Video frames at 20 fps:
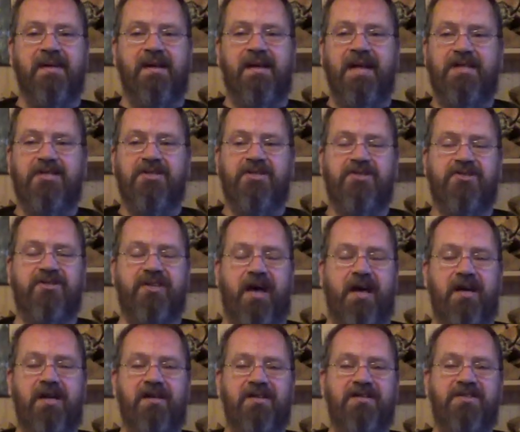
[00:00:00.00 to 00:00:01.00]
Let's
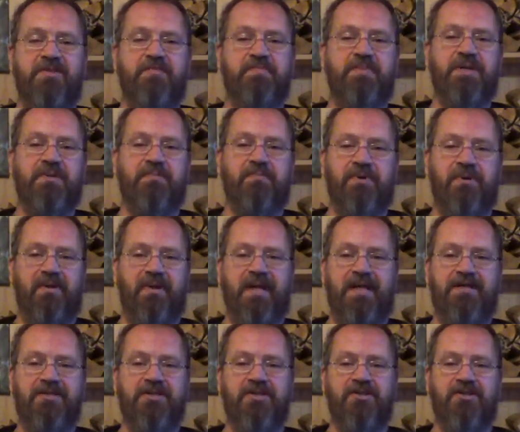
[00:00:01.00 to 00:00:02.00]
silence people.
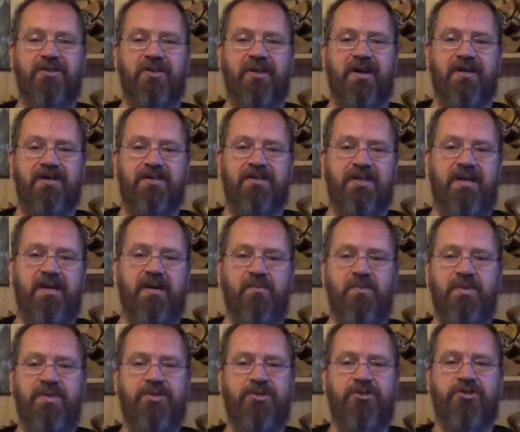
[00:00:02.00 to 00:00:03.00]
That's a good idea.
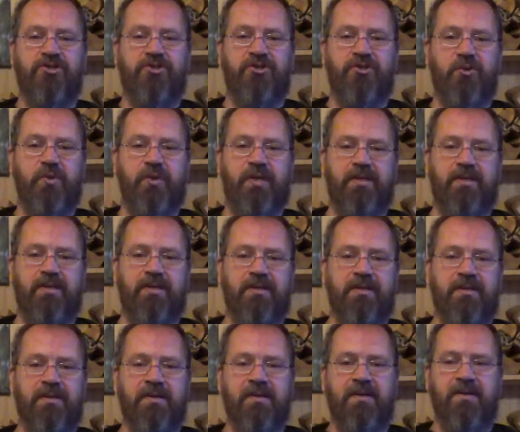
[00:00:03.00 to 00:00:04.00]
We just do it.
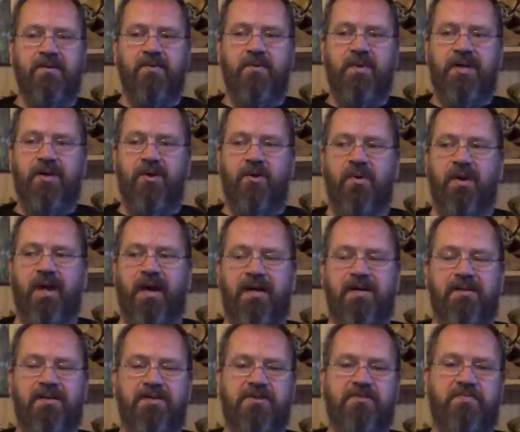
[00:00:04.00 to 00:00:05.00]
We don't
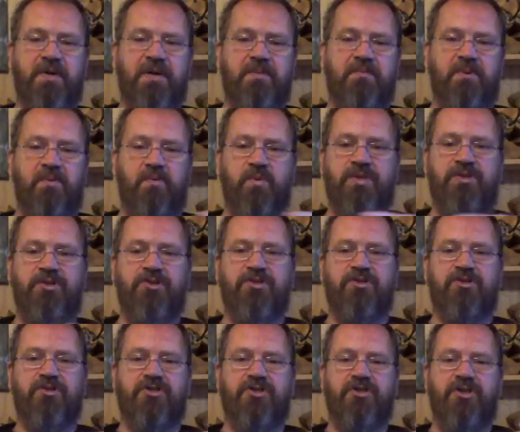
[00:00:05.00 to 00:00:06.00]
like these people. We
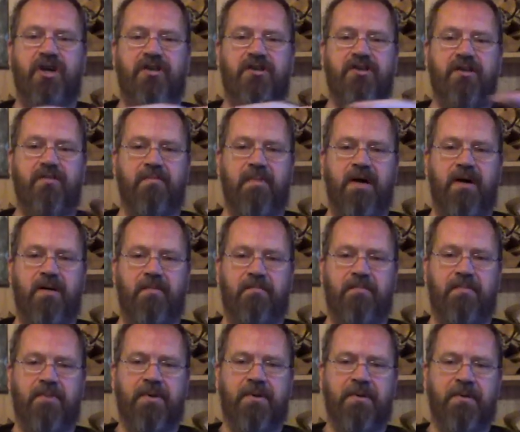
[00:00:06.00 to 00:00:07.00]
just shut them up.